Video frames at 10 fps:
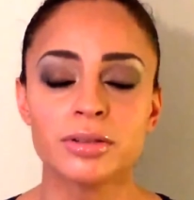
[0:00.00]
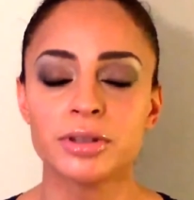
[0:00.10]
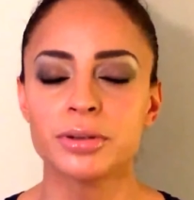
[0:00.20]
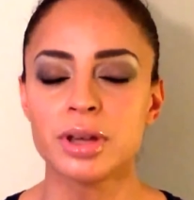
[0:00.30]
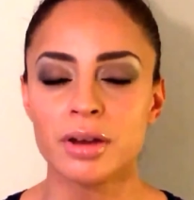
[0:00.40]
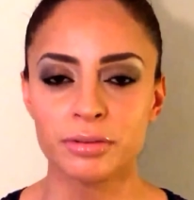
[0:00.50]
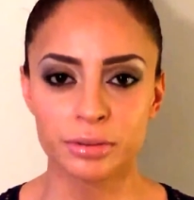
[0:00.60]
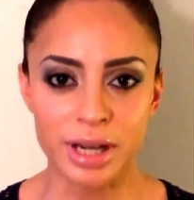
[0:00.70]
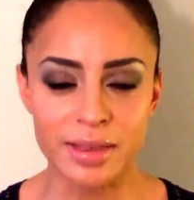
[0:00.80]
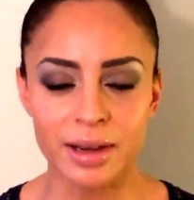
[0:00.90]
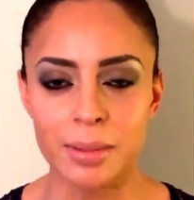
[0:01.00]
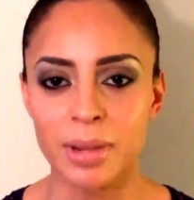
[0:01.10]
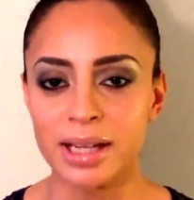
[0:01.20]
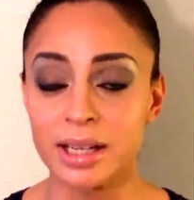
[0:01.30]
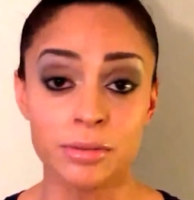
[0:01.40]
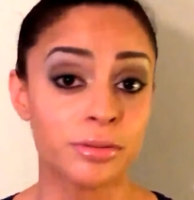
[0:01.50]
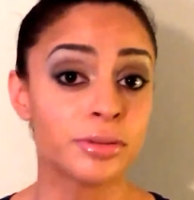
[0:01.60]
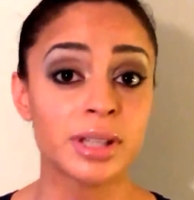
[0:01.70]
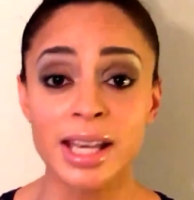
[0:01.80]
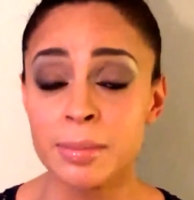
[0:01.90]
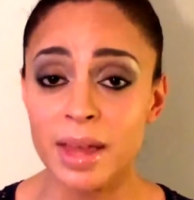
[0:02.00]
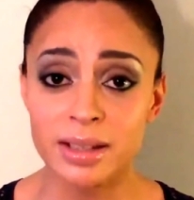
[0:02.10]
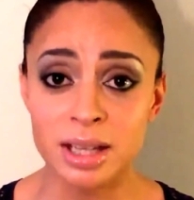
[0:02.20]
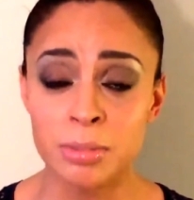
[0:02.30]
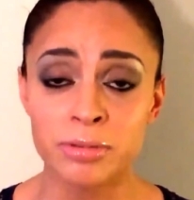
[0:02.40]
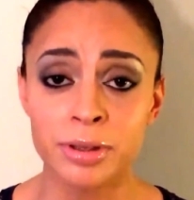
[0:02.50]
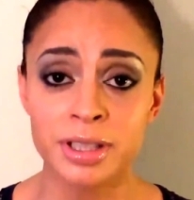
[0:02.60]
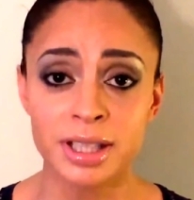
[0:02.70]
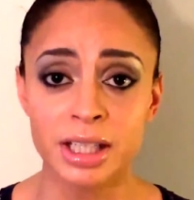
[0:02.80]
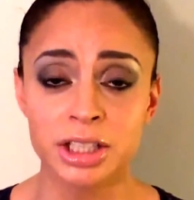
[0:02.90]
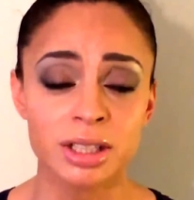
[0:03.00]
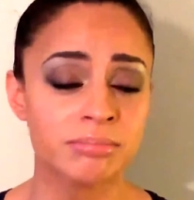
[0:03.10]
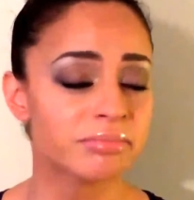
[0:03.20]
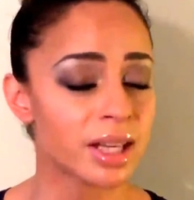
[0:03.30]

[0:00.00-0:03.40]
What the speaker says: If you're afraid that it might inflame that type of irritation,